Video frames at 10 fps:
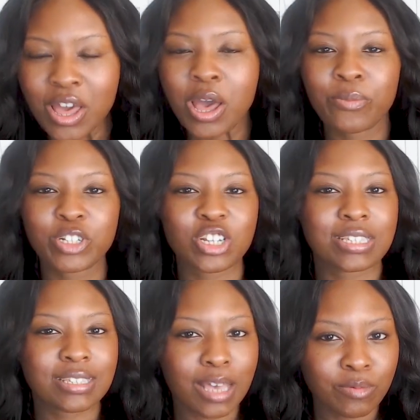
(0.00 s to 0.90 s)
but just
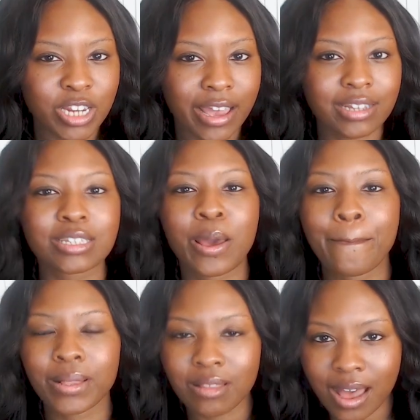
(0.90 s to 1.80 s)
subject
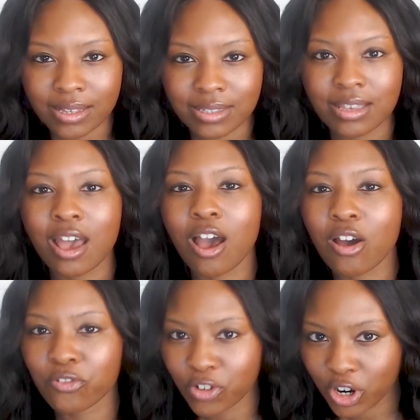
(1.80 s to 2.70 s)
plus a
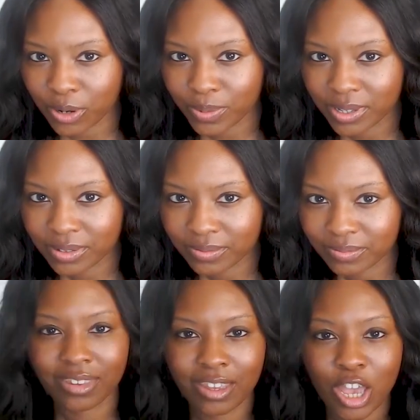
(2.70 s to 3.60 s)
verb.
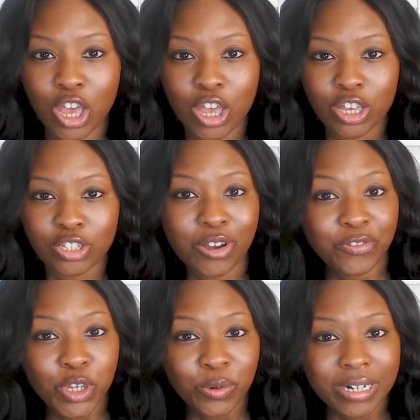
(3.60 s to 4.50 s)
So if
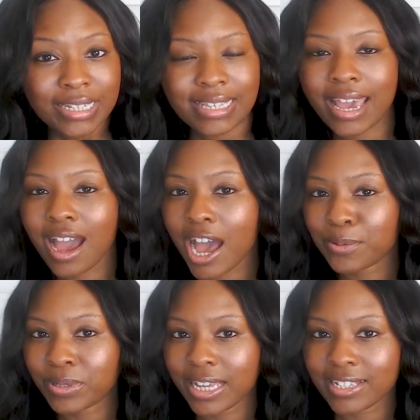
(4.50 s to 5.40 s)
you were to say I
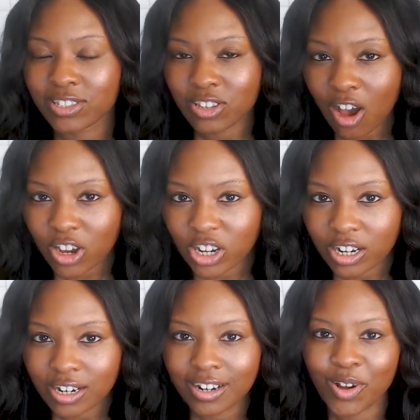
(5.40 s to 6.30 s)
play
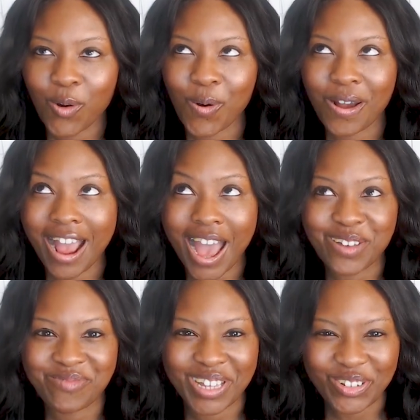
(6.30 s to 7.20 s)
soccer or I
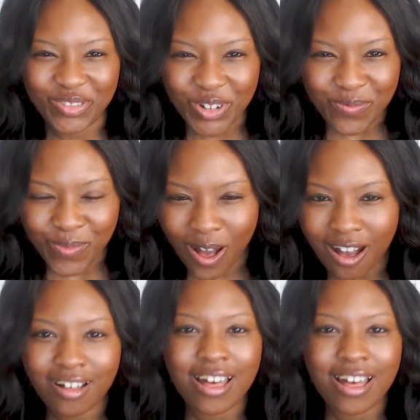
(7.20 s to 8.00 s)
play football,